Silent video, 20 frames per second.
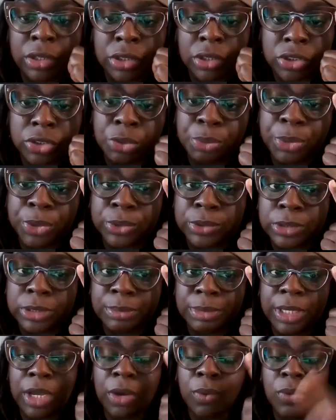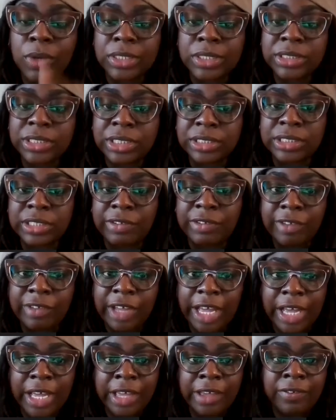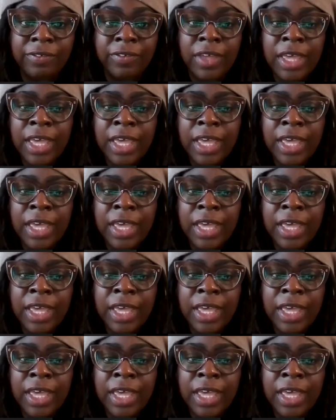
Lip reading: You're supposed to be at 165.